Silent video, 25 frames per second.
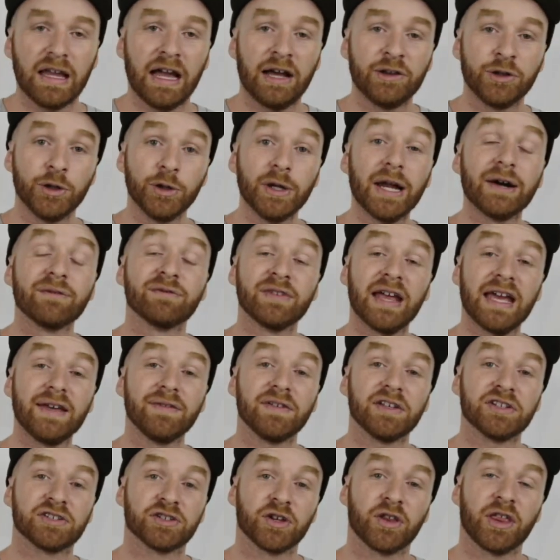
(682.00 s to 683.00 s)
I do love
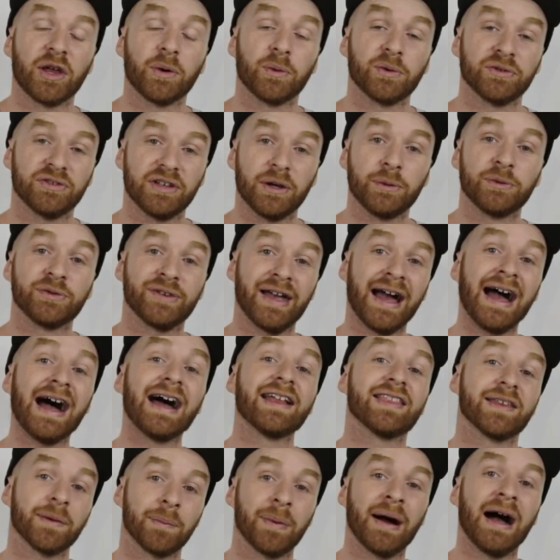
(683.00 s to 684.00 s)
navy, so it was
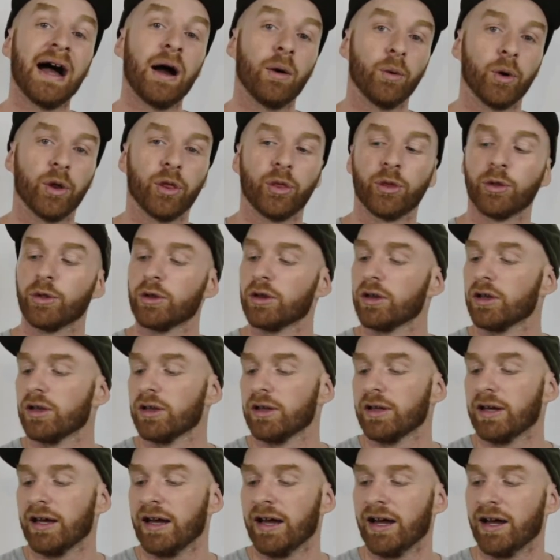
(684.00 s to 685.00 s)
hard to part with.
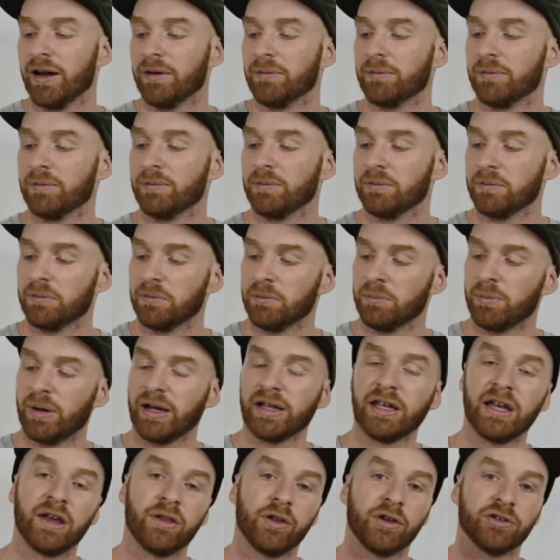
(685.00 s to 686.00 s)

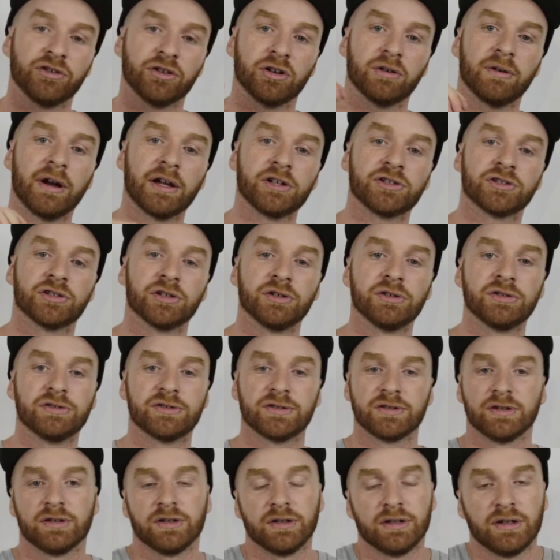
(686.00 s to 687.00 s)
But yeah, those are great
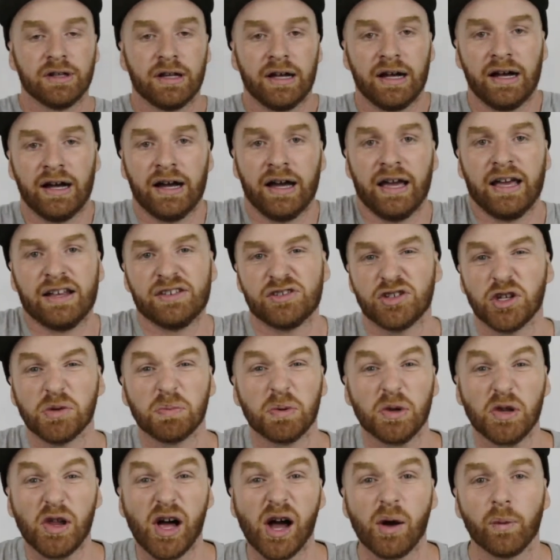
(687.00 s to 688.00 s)
shoes, and
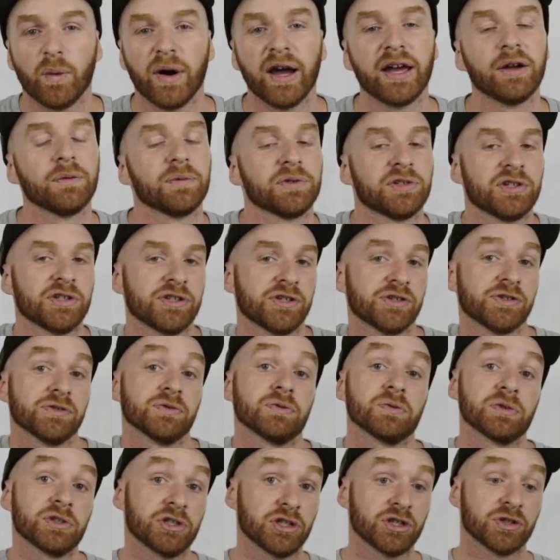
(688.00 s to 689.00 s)
super lightweight, which
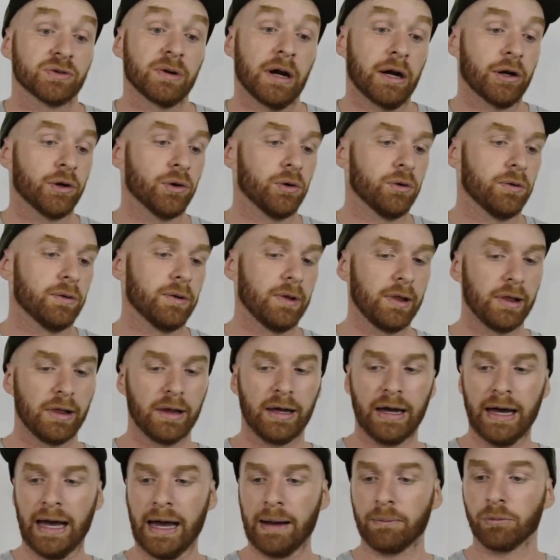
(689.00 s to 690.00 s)
is quite cool.
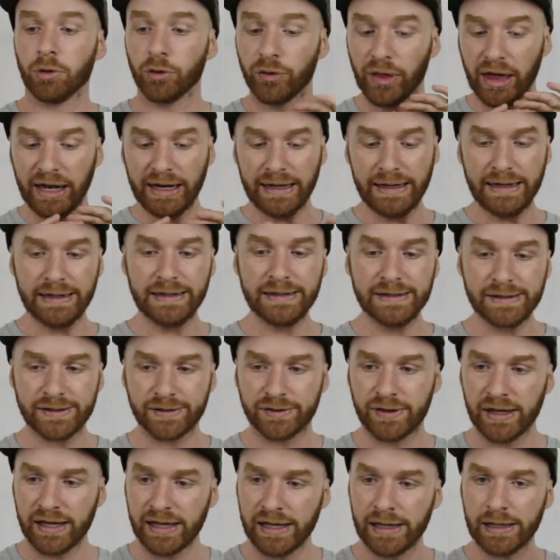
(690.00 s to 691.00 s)
Well, that
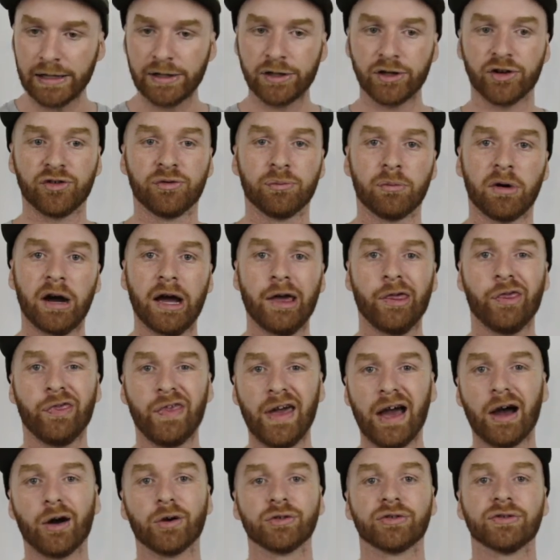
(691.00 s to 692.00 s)
is the end of my
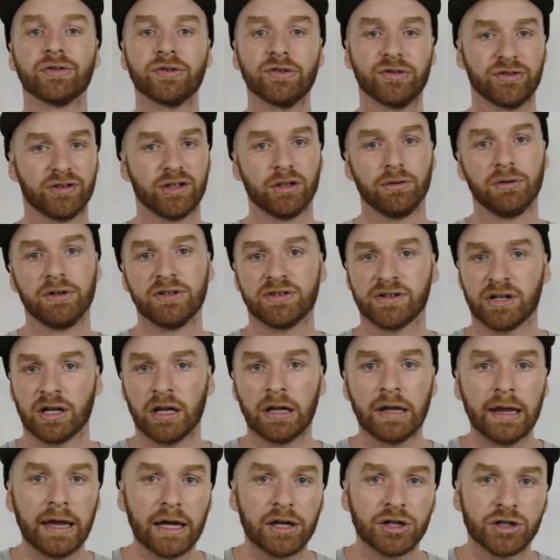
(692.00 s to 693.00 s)
1000 series
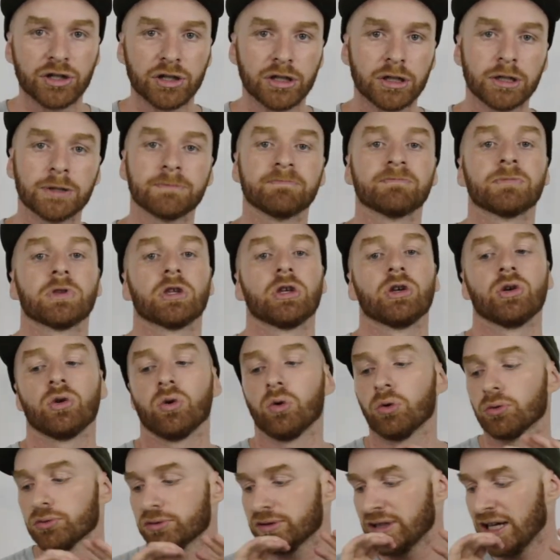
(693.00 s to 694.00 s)
collection,
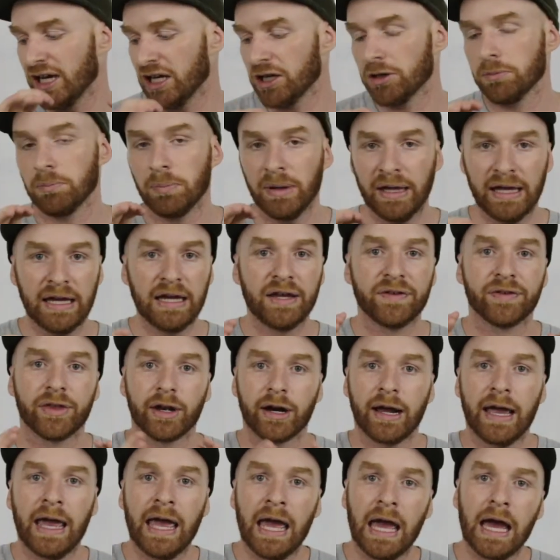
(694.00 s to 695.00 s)
all 10 pairs
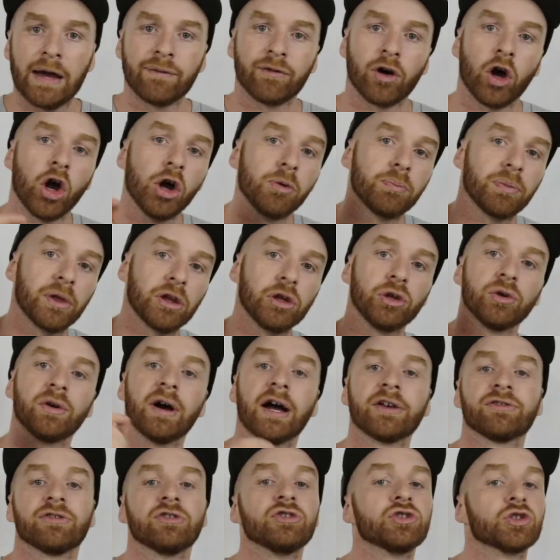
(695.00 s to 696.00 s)
that I have. I hope that you
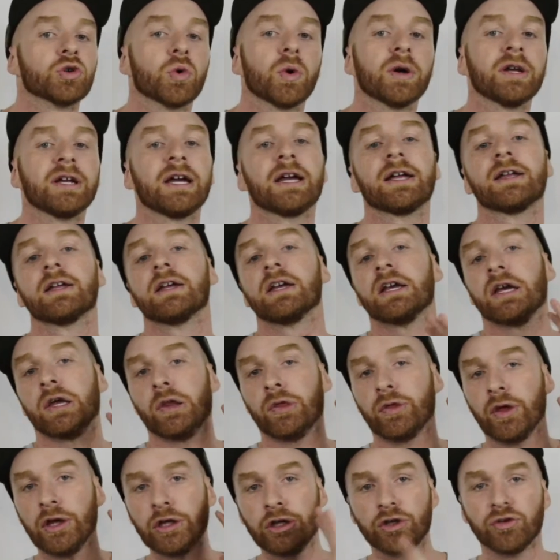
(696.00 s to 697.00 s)
guys enjoyed it.
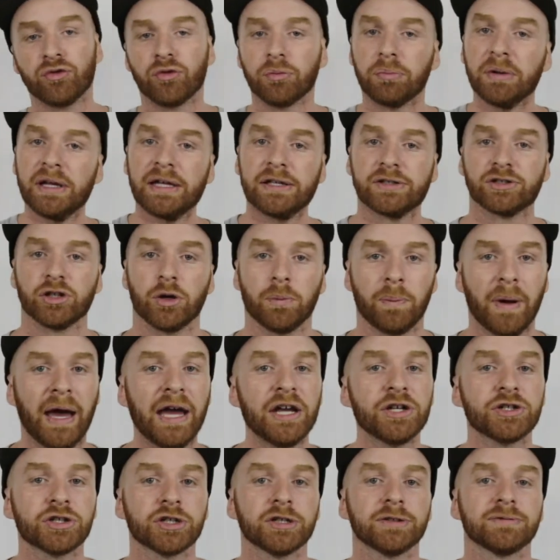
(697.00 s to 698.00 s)
Thank you for being so
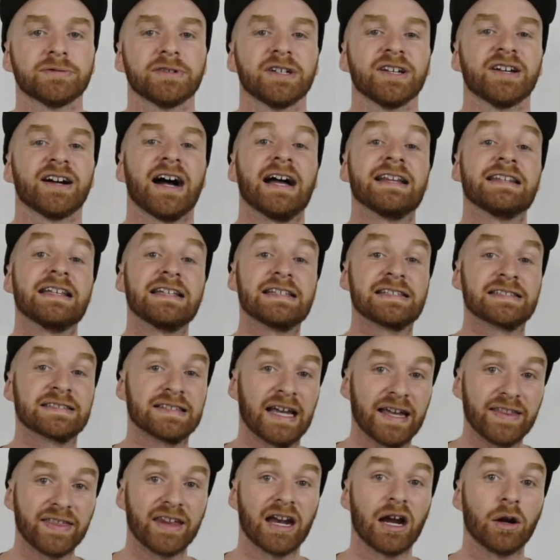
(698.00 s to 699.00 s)
patient. I did
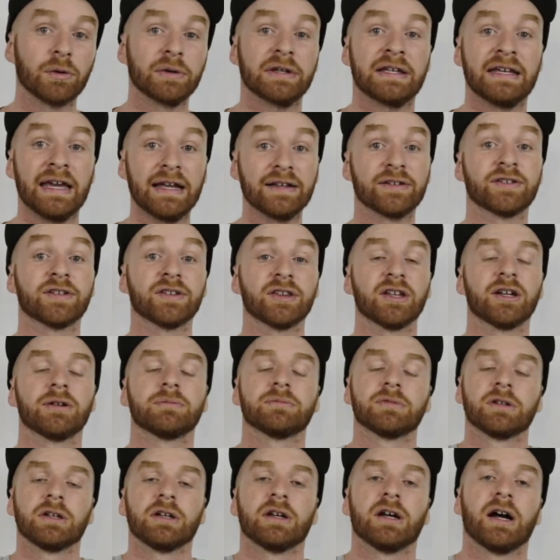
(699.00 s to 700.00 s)
say that I'd get to
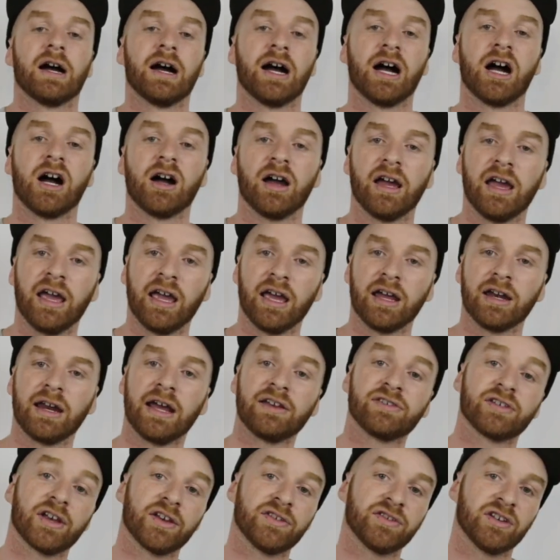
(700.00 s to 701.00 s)
them, and
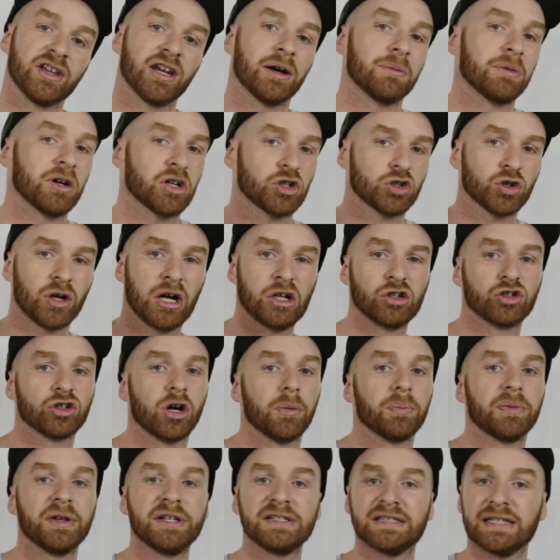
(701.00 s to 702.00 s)
as I said, I'm going to try and
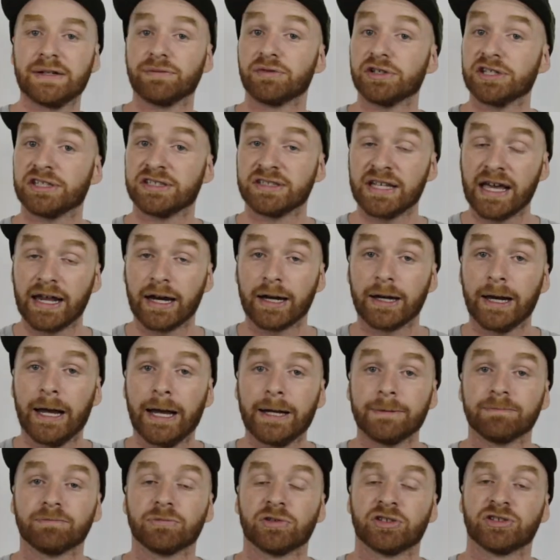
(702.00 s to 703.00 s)
drop these every
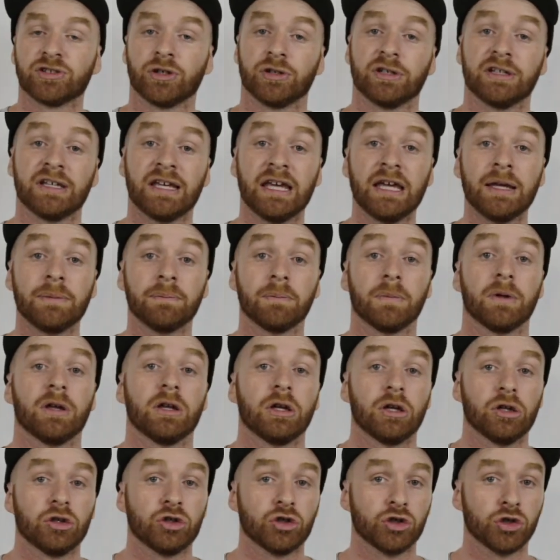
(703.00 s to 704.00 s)
Saturday, so keep
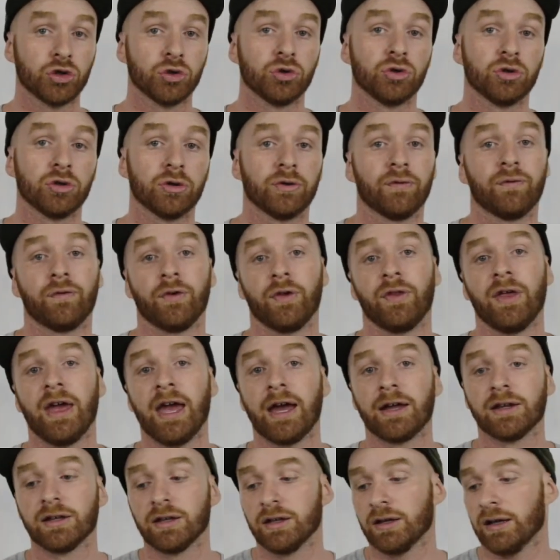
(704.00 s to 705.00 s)
tuned for
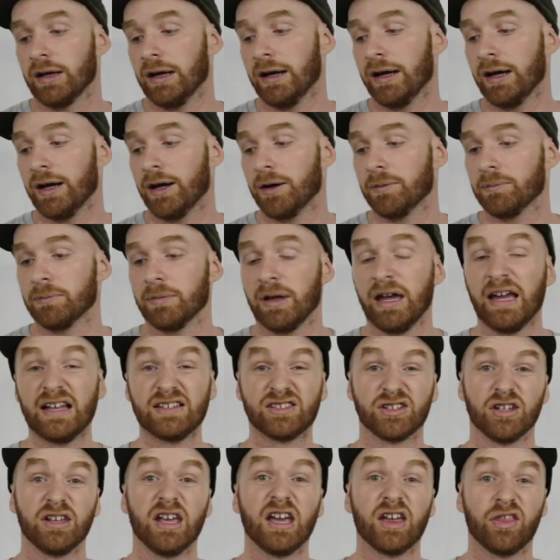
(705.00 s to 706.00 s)
that.
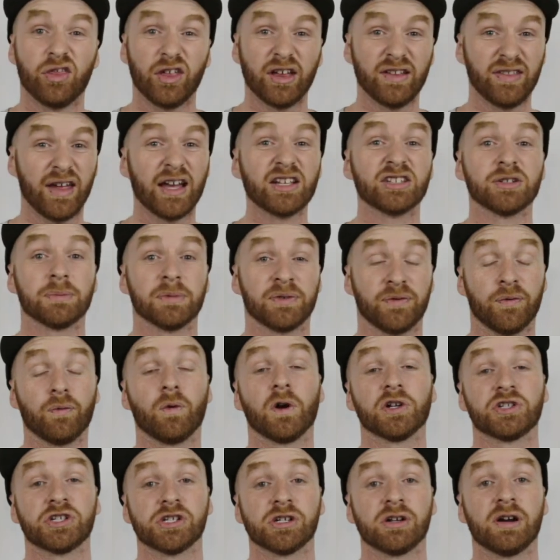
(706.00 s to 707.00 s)
And so yeah, thanks so much for
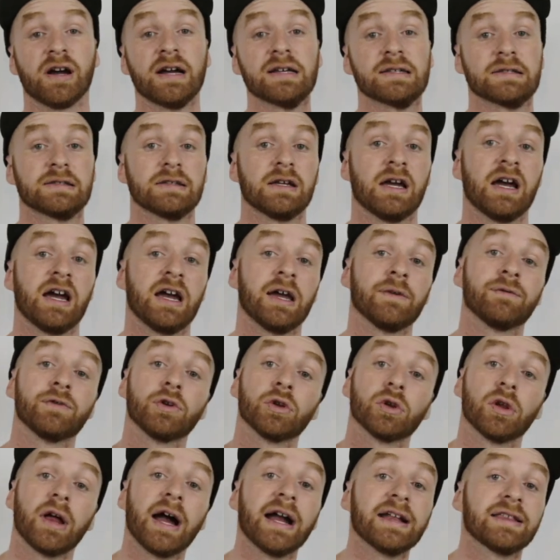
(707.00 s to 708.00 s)
watching, guys. If
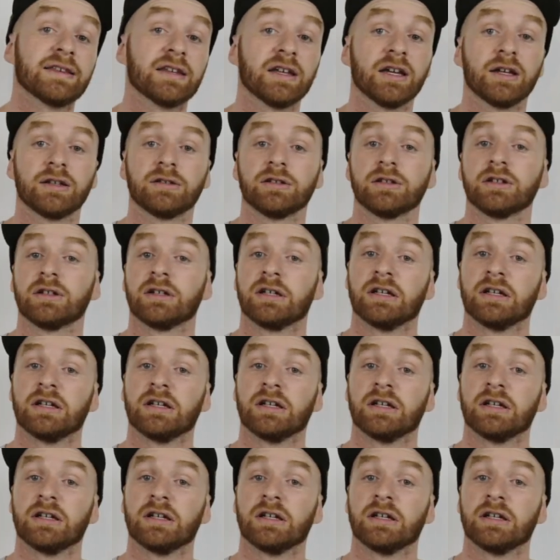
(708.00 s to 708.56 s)
you liked it,